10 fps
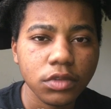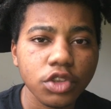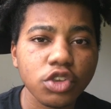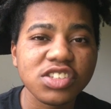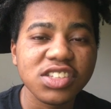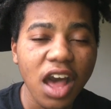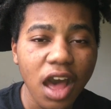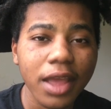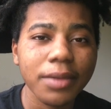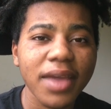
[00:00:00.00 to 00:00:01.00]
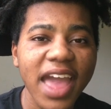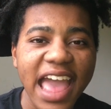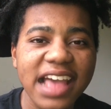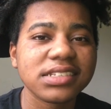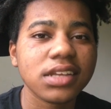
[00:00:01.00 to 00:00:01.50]
your time
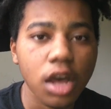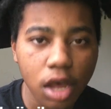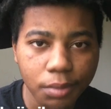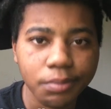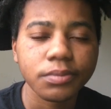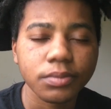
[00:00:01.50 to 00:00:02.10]
has come.